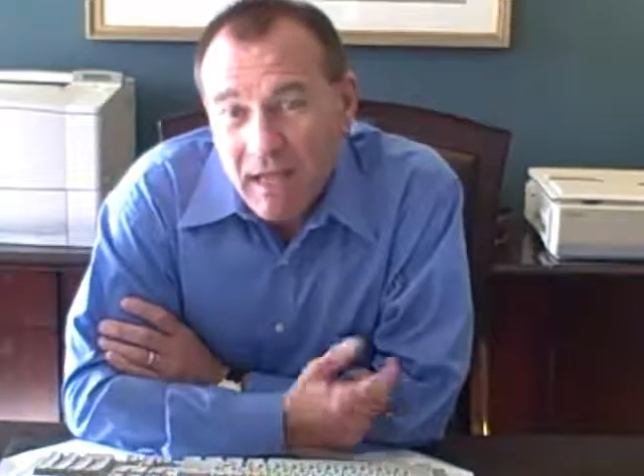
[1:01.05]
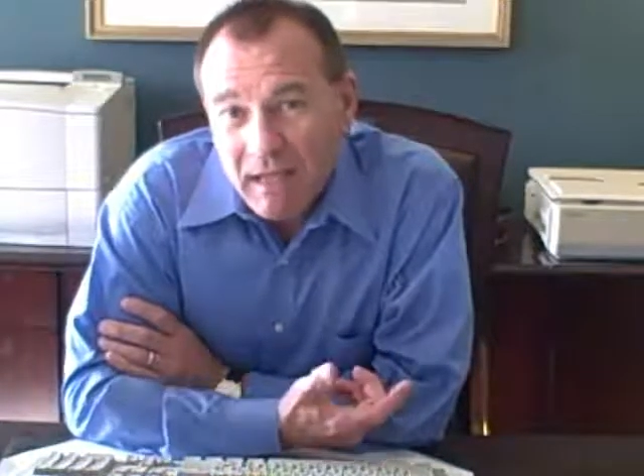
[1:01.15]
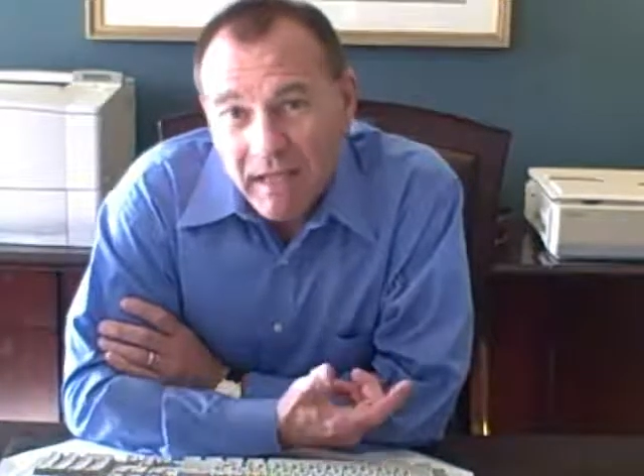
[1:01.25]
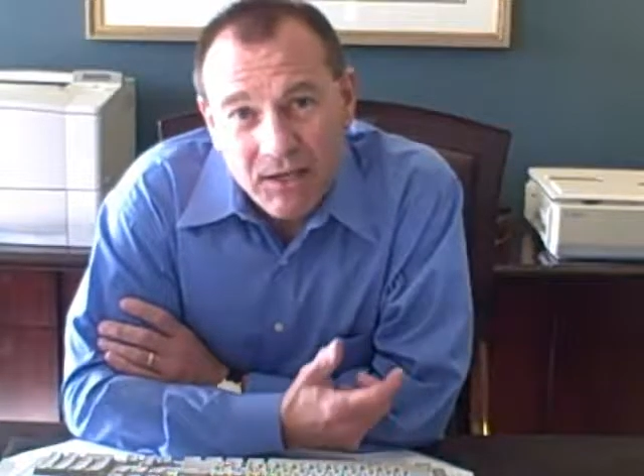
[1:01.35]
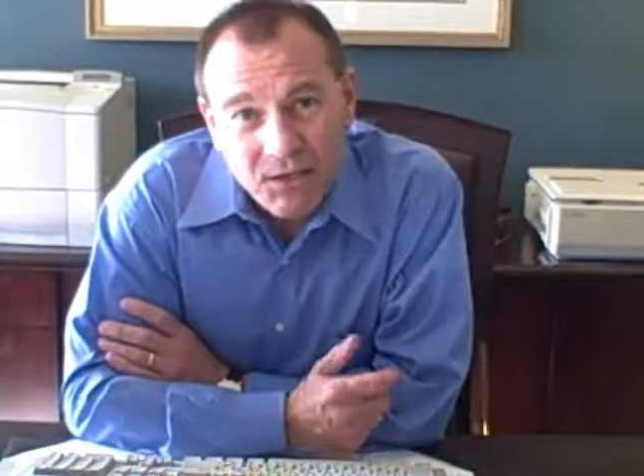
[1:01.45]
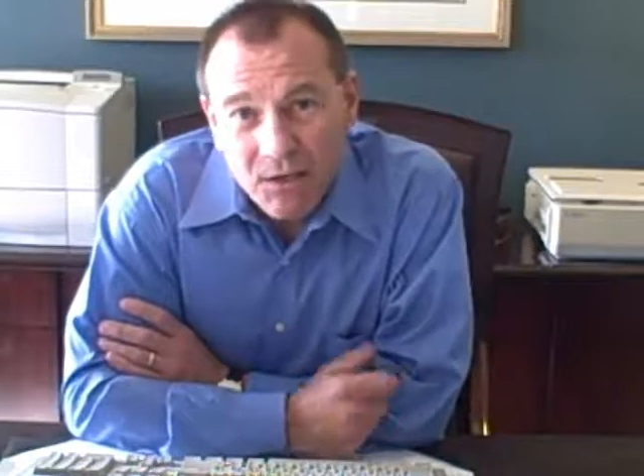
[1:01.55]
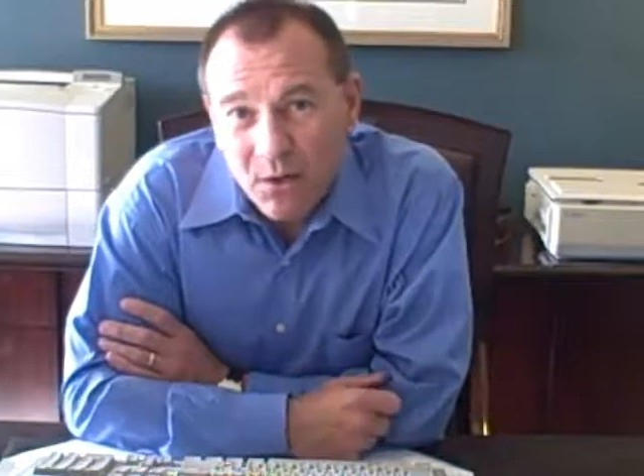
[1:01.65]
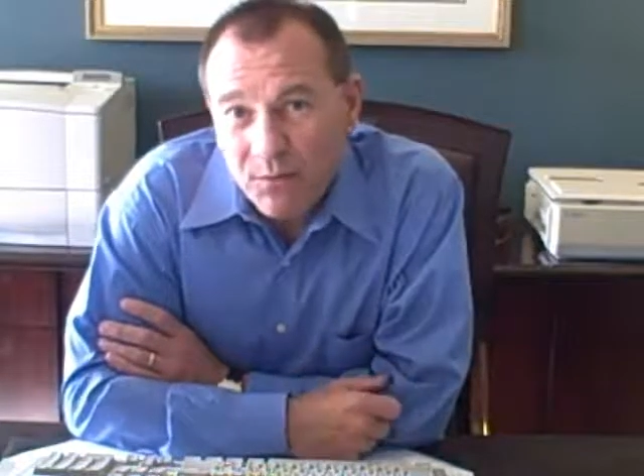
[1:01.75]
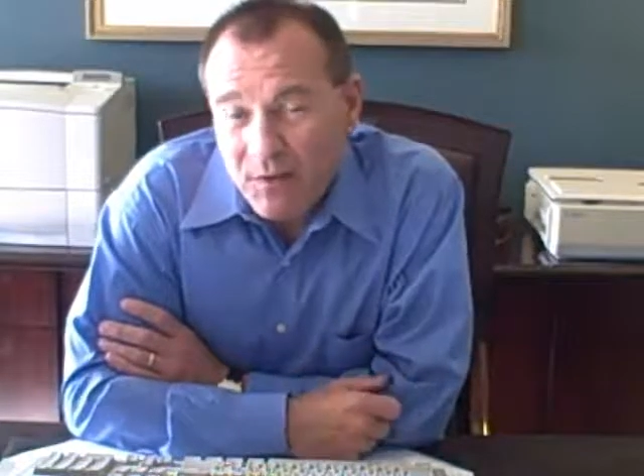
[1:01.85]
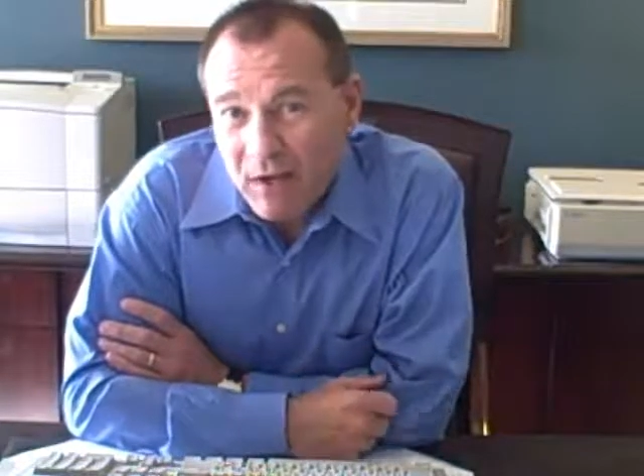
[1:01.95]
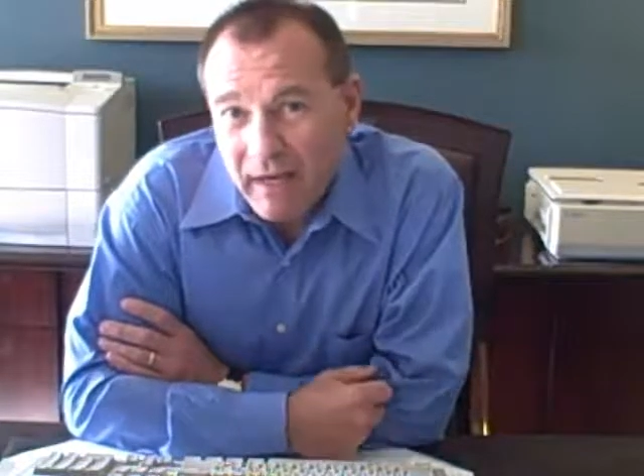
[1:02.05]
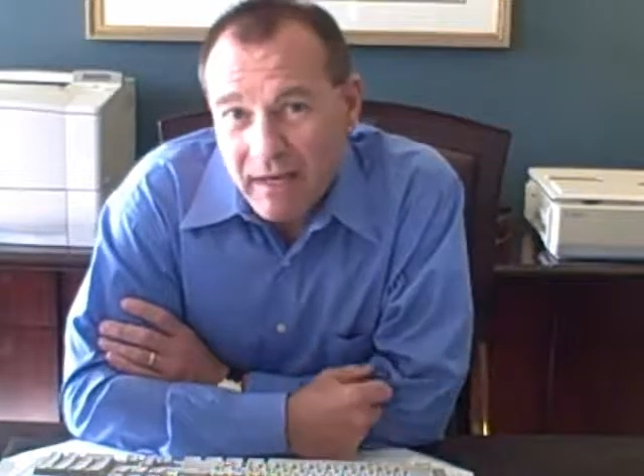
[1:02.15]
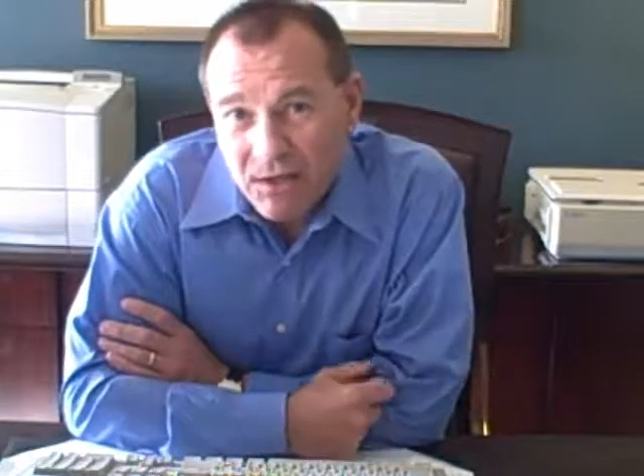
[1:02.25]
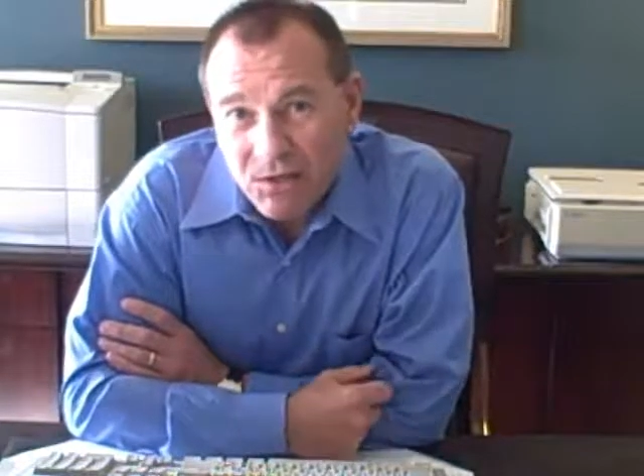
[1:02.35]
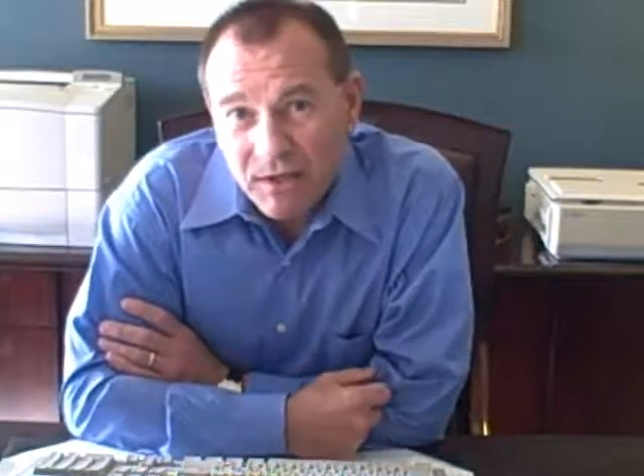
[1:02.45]
Let us know if you'd
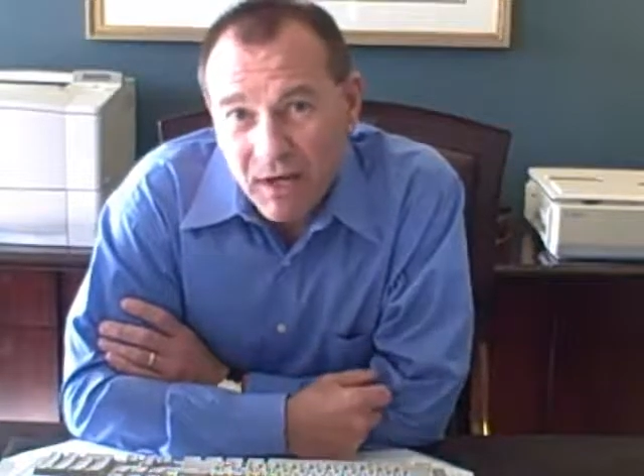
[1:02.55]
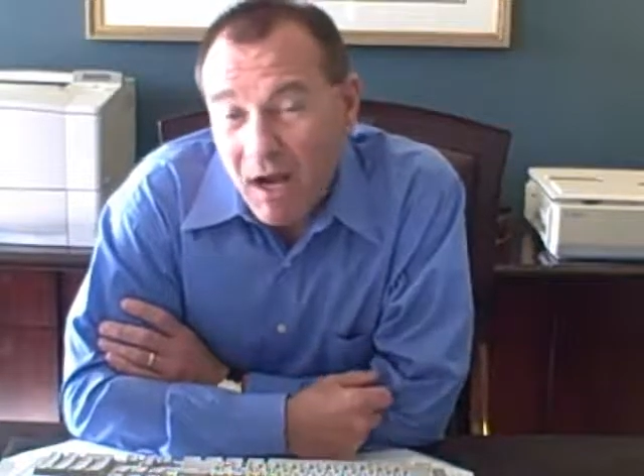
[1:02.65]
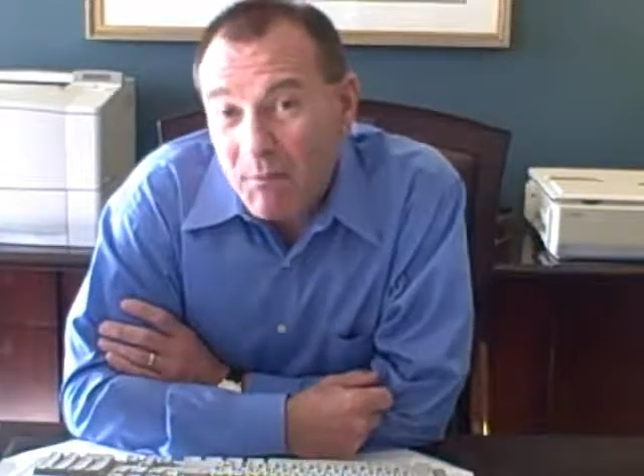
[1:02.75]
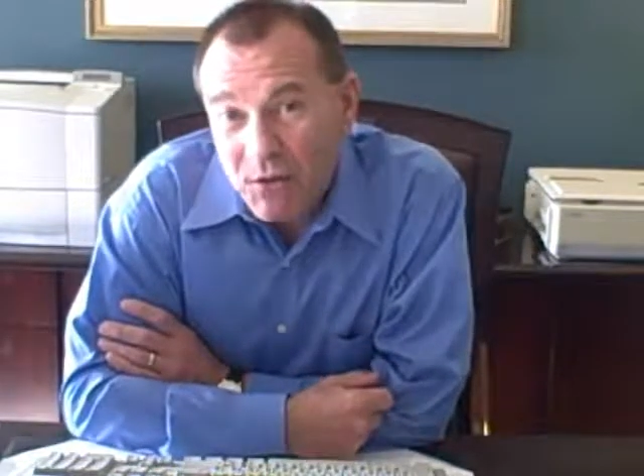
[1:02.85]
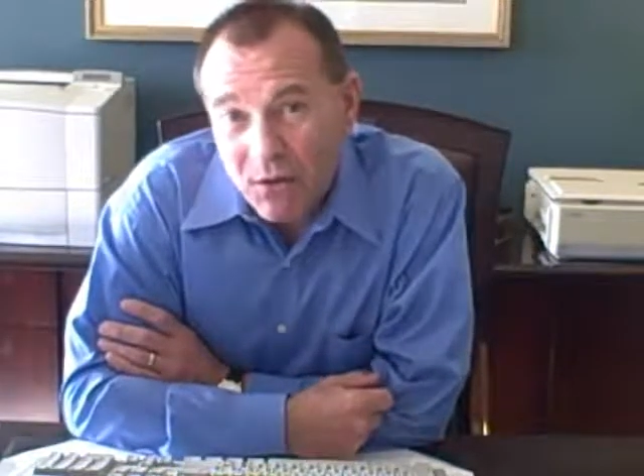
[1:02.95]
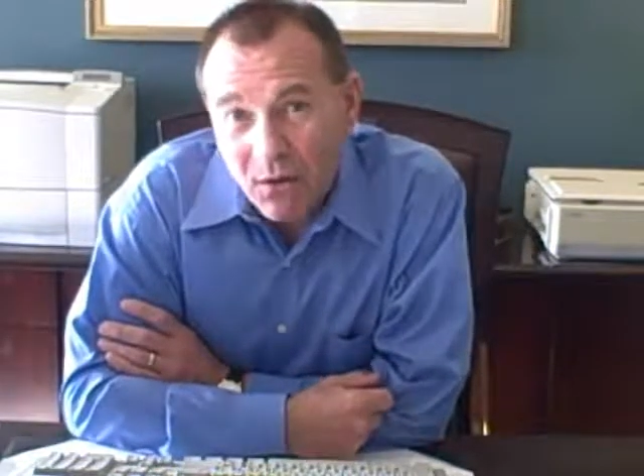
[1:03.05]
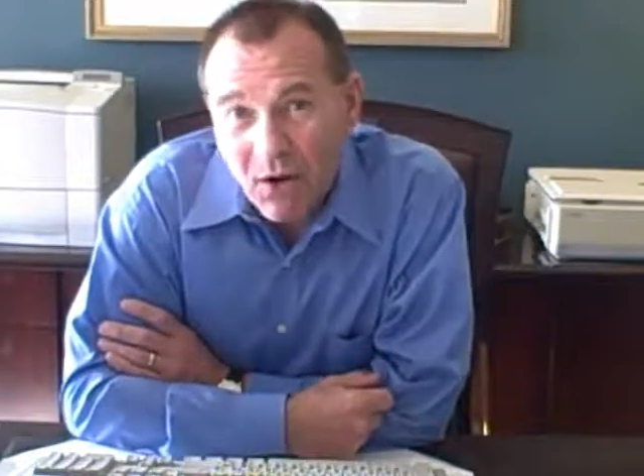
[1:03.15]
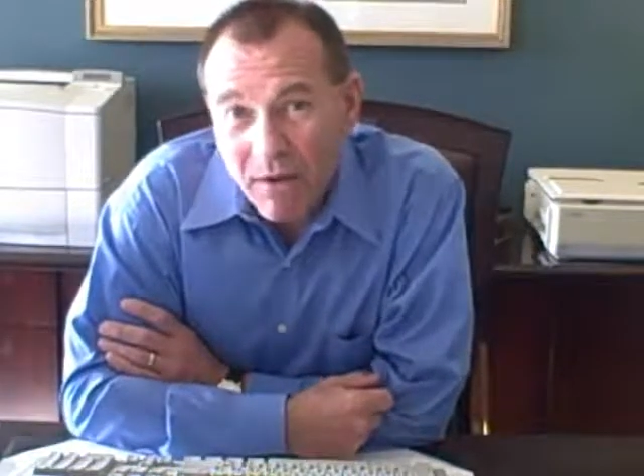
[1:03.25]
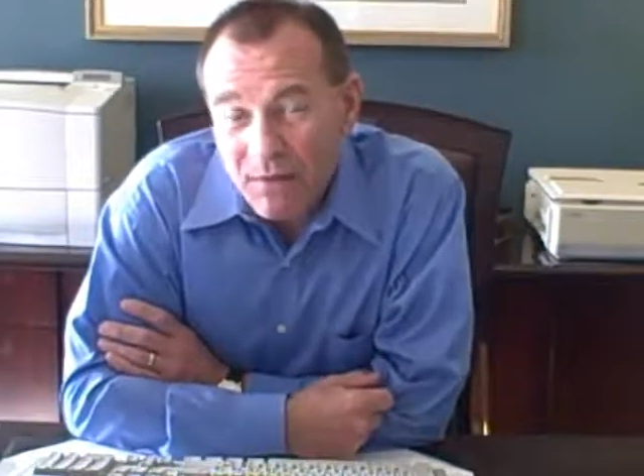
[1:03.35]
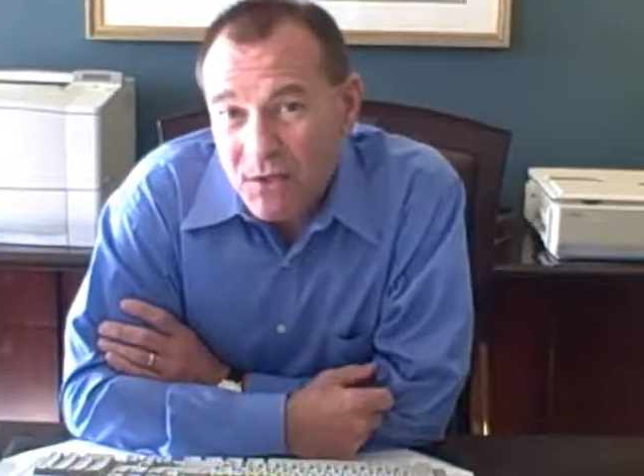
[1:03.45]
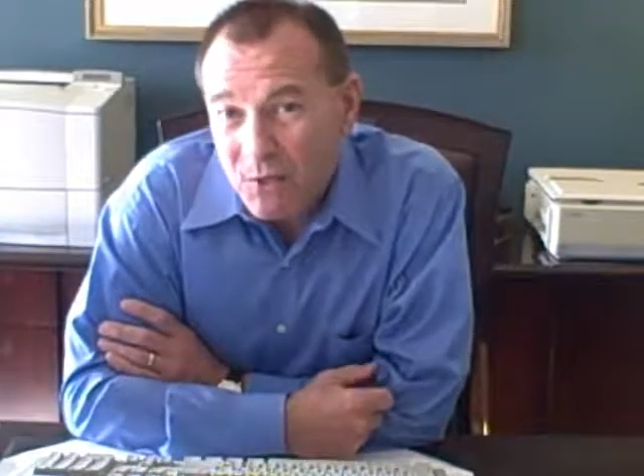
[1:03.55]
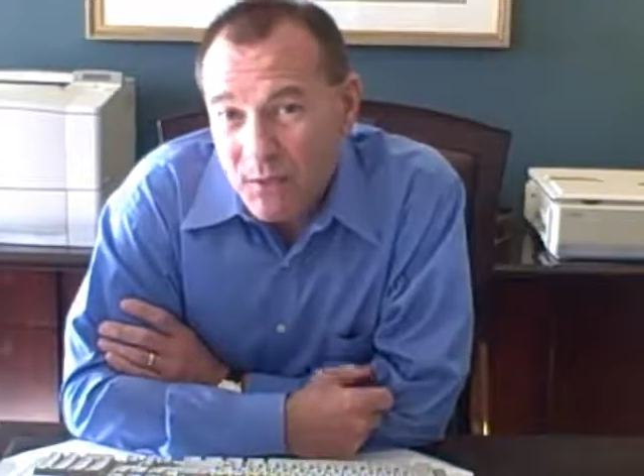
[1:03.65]
like us to come to your office.